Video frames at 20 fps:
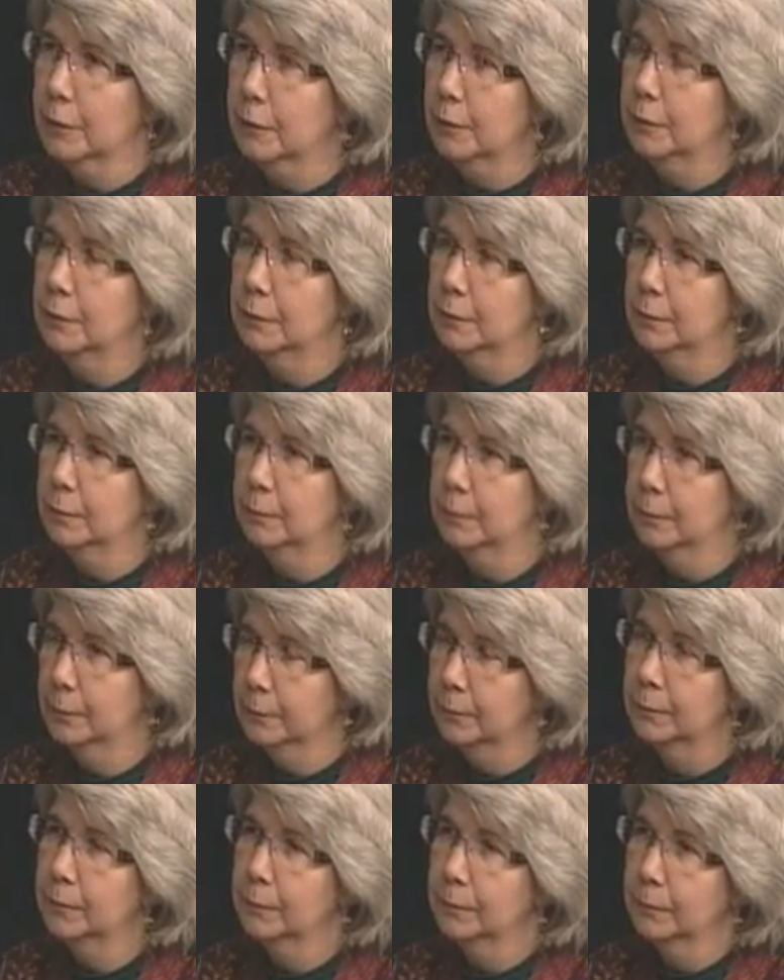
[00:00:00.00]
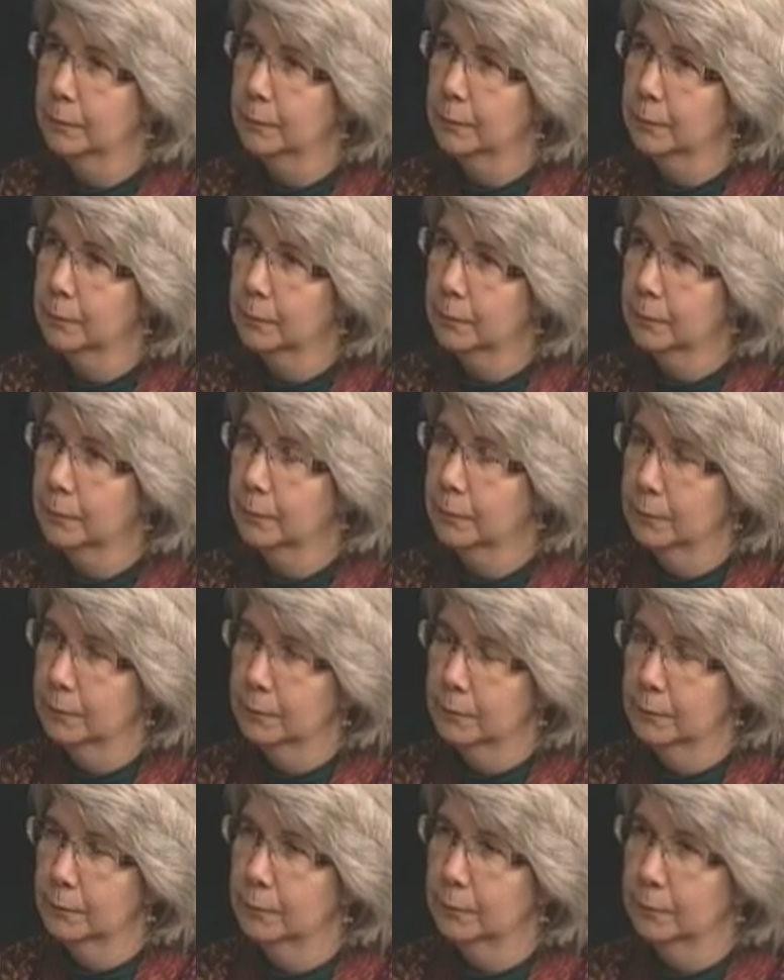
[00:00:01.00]
Okay. Now,
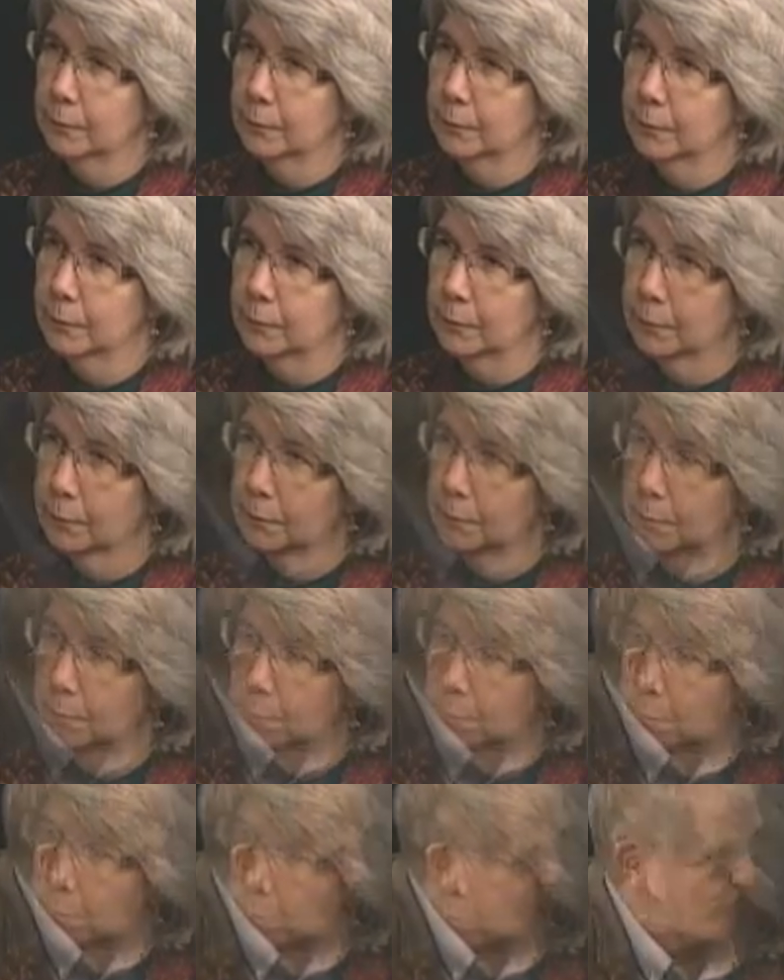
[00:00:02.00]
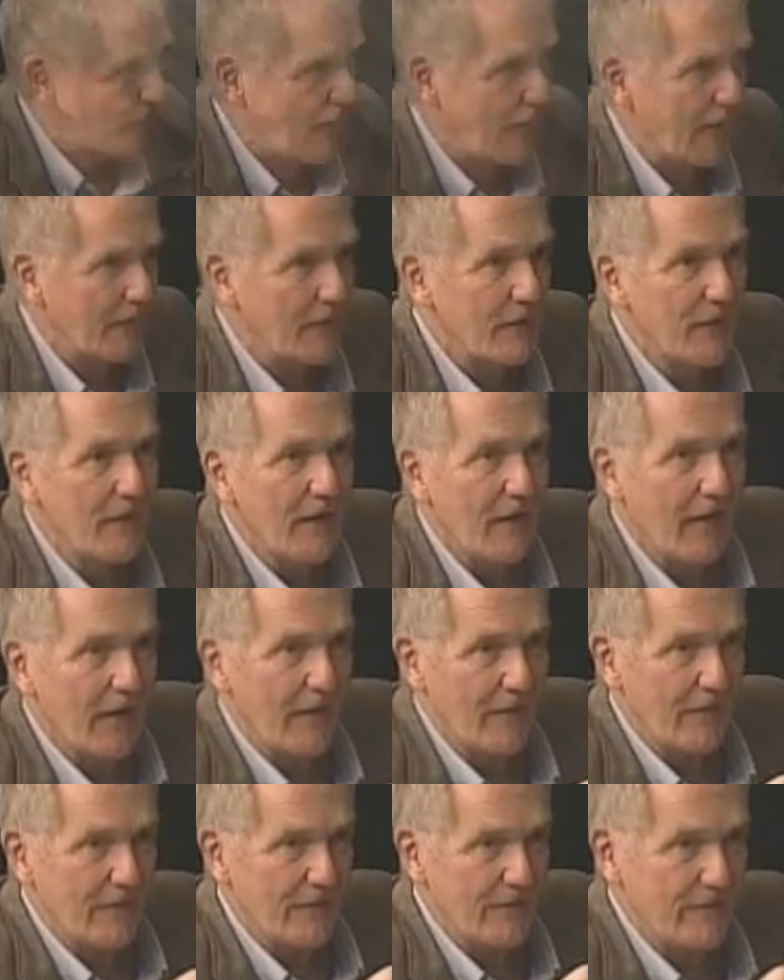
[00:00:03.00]
Steve, you said something interesting. You said
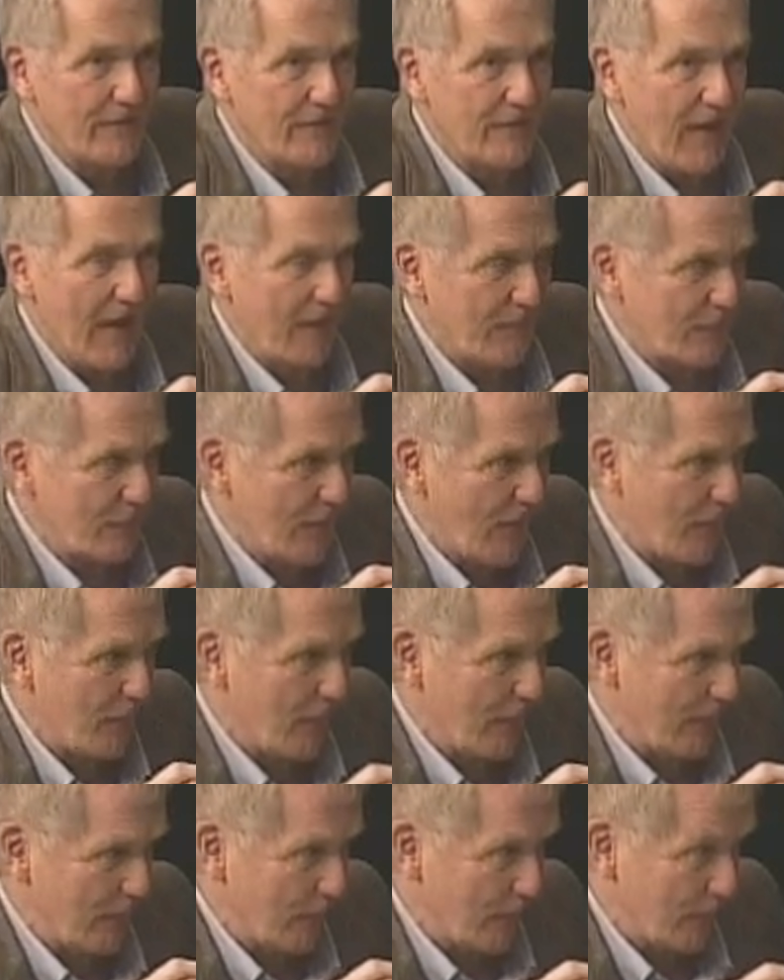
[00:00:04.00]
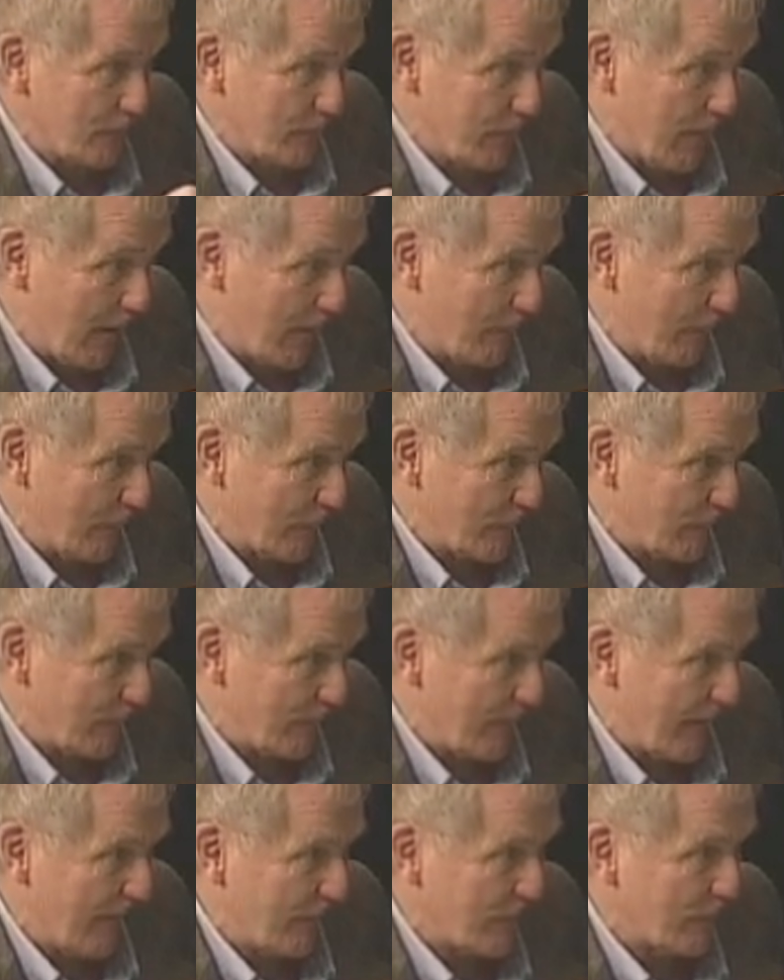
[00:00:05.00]
that's not when it was published, but
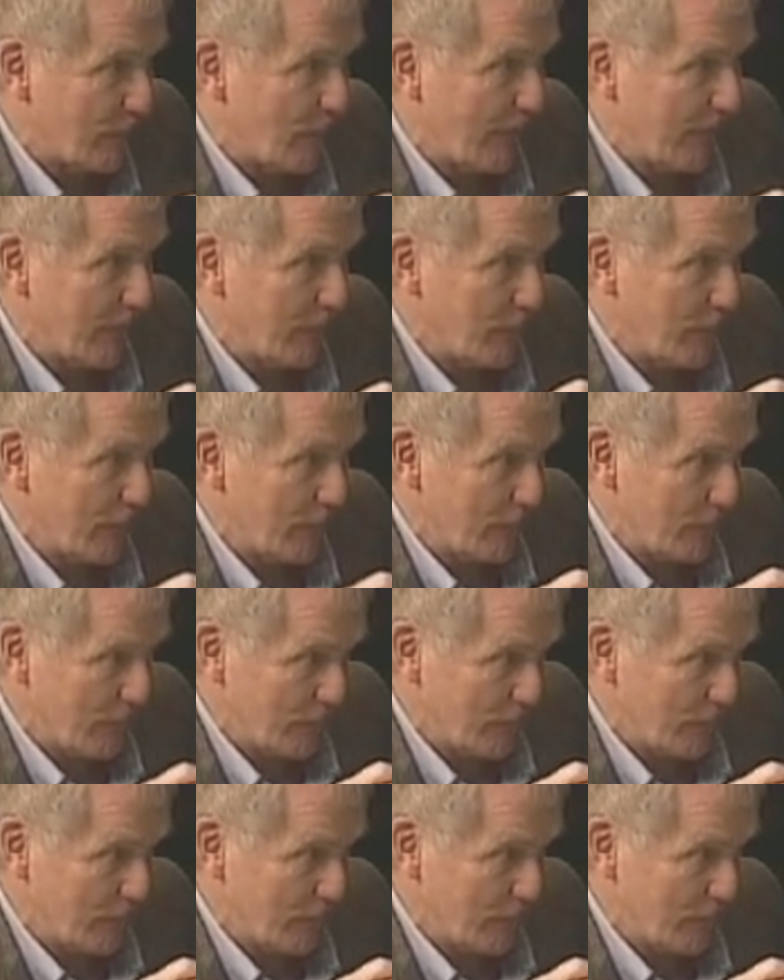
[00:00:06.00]
that's when it was